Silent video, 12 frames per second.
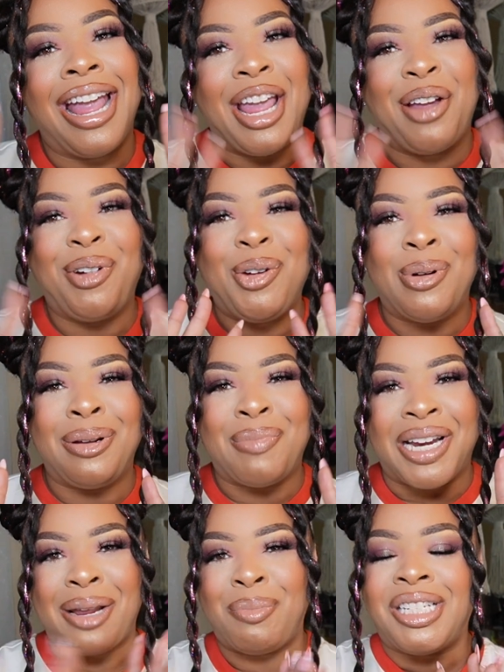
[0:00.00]
Hey everyone, my
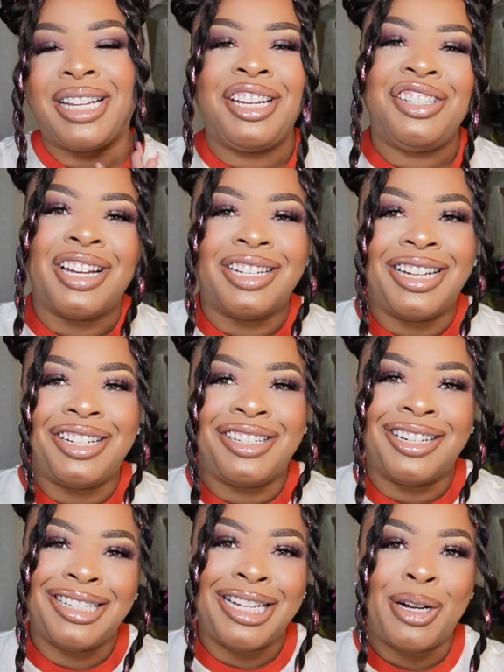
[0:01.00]
name is Keshante
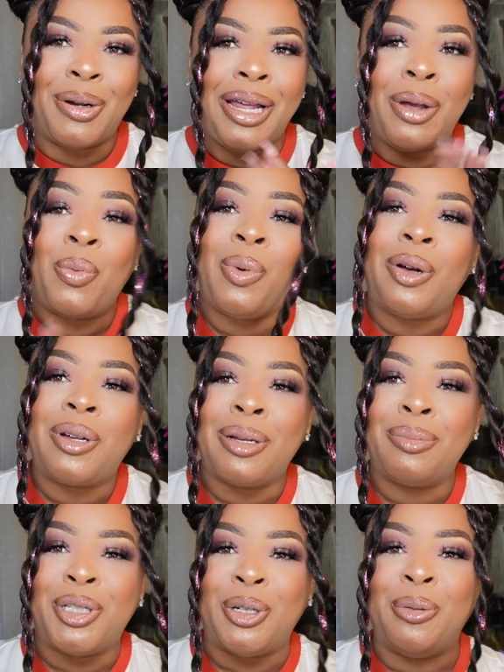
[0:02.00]
Chantel and
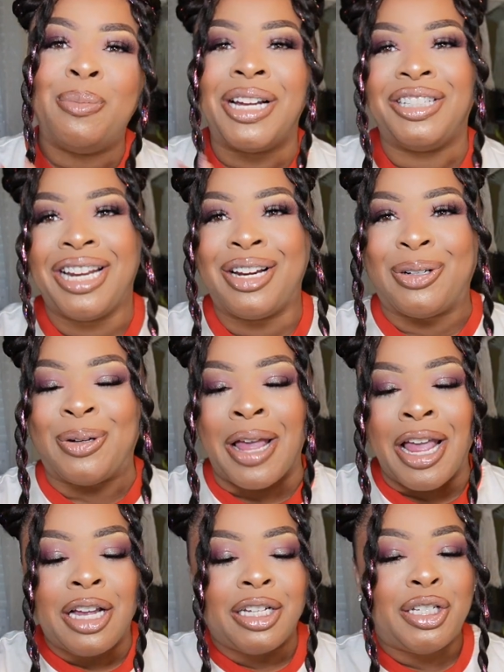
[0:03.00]
welcome to my channel.
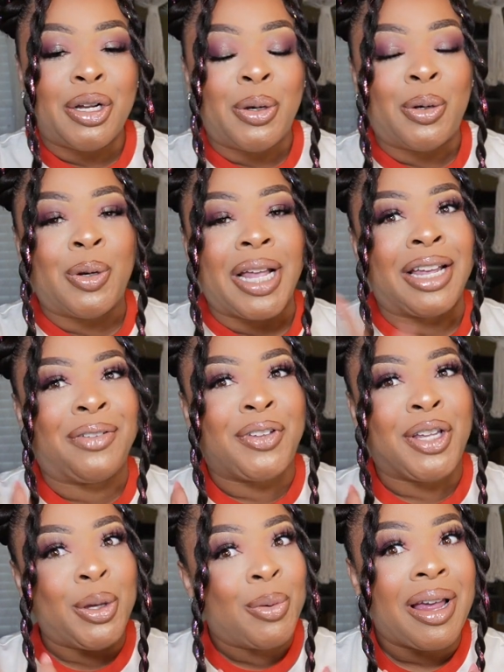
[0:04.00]
So if
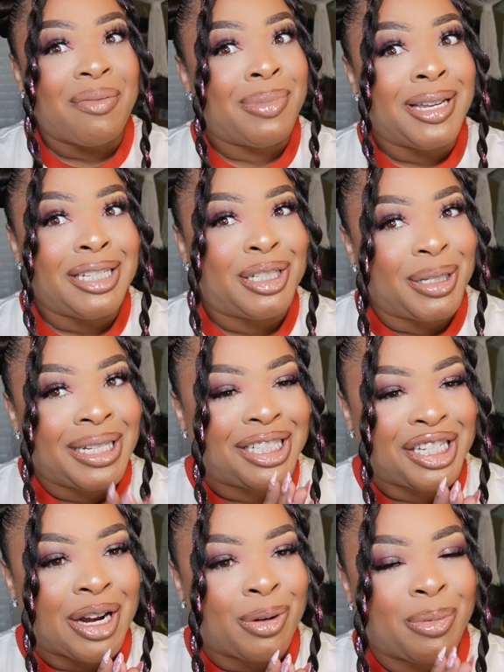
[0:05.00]
you have been to this
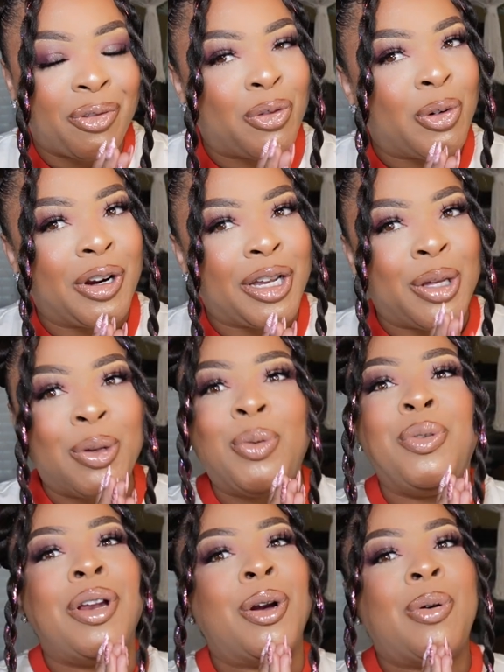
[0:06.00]
channel before, you
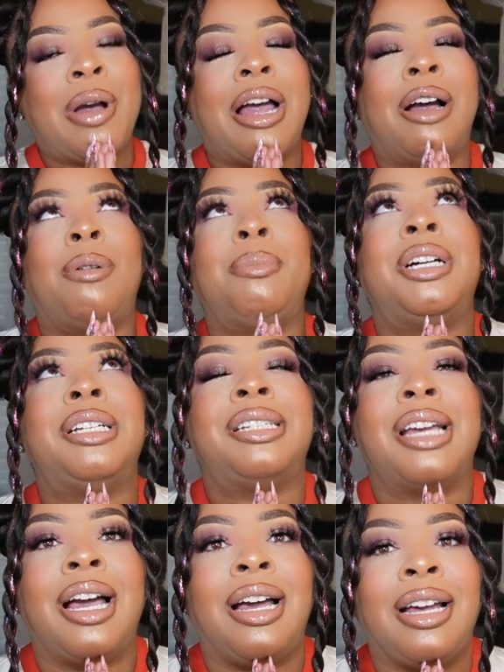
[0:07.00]
know how
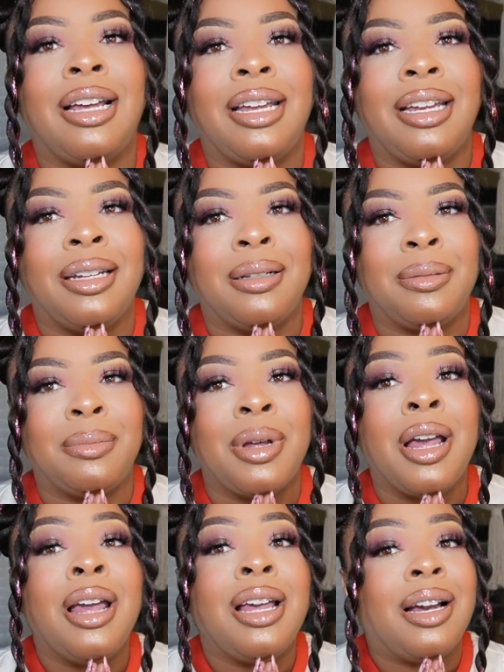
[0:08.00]
much I am
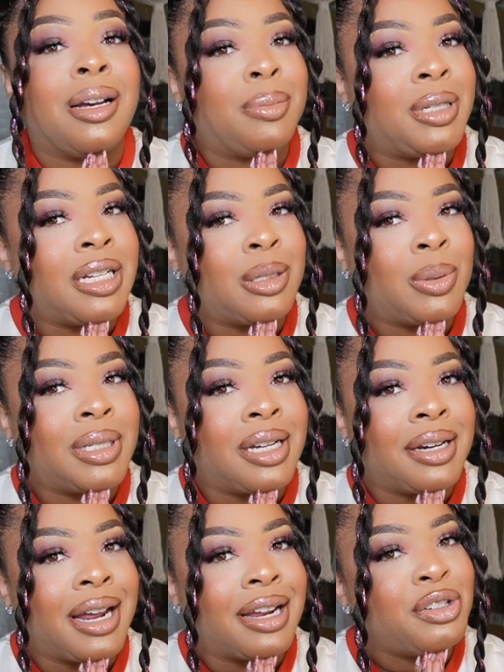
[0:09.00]
obsessed with
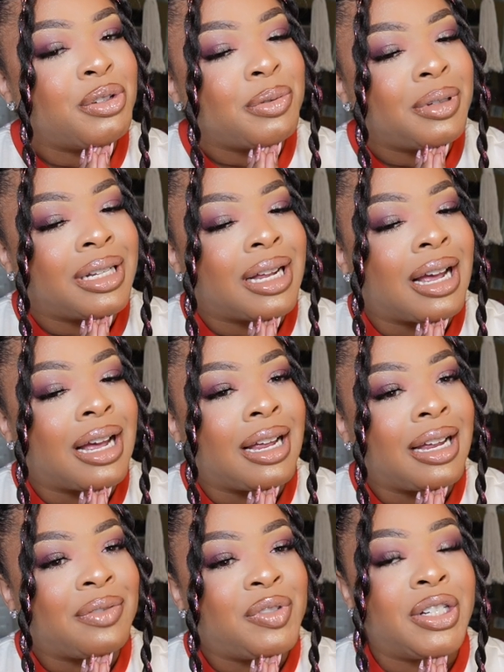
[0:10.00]
Sonny Angels. I
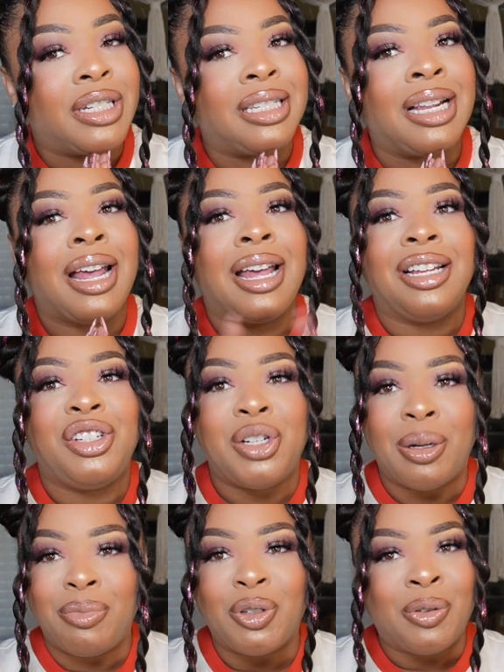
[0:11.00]
have just
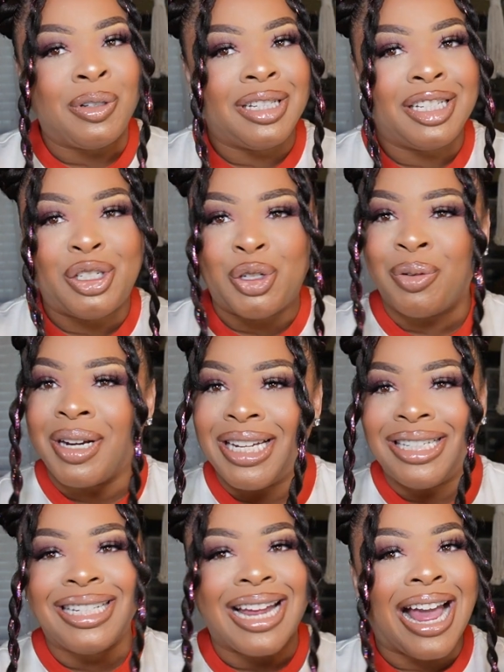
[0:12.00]
jumped on the
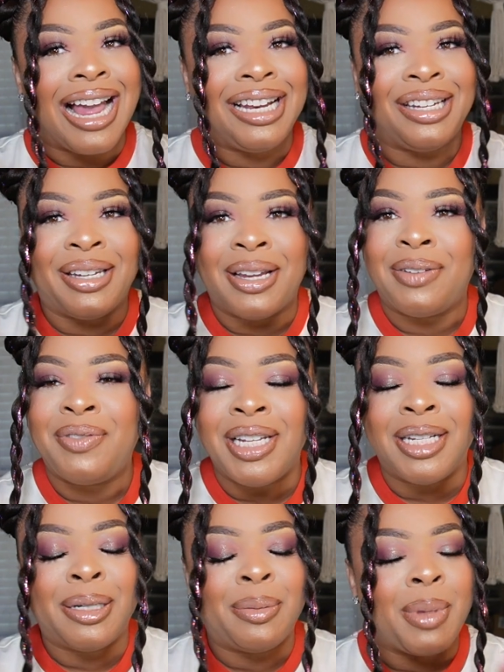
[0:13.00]
trend. I love
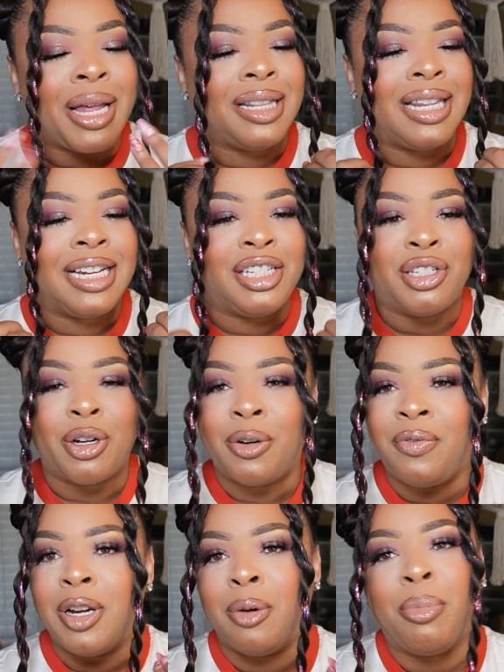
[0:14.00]
them. They
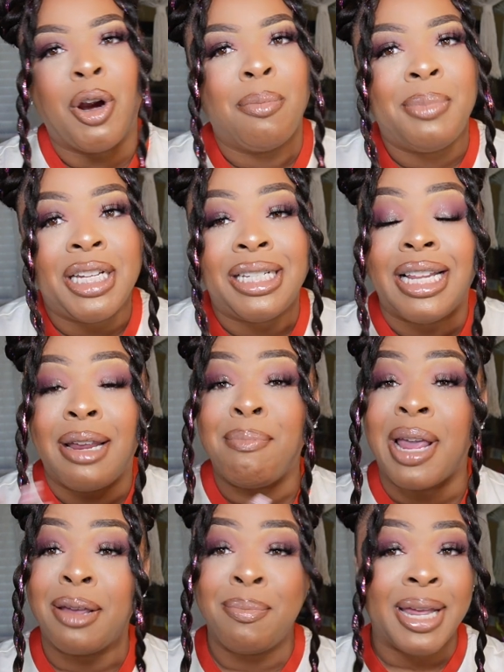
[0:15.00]
serve their purpose. They
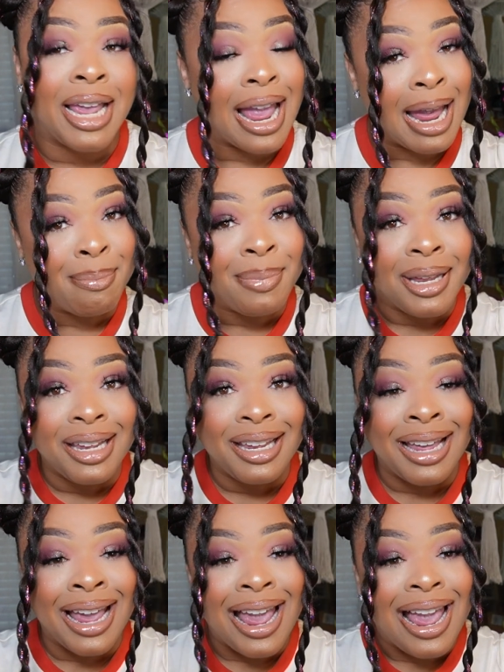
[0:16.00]
make me
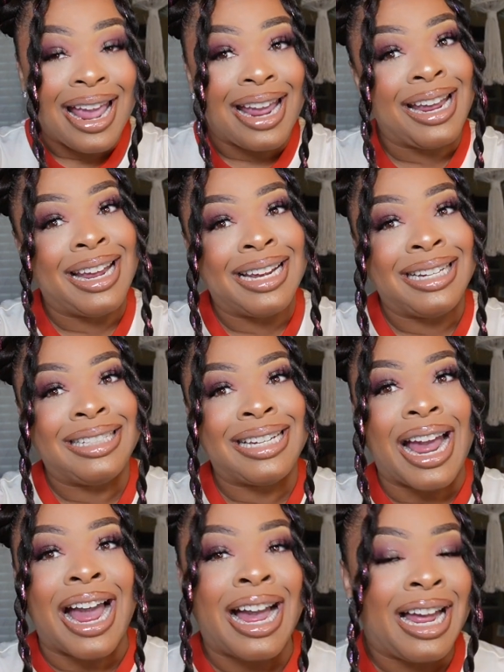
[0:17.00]
happy.
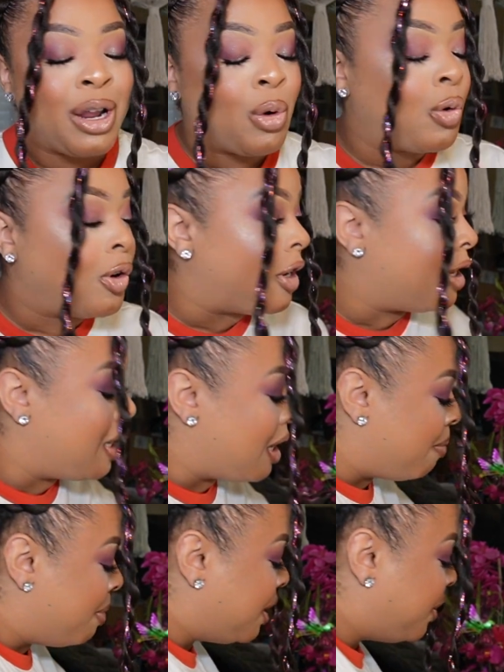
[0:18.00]
And I ordered
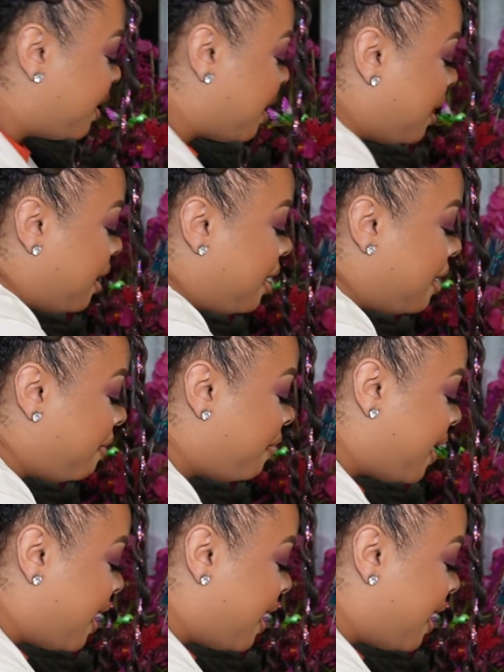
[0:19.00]
a bunch of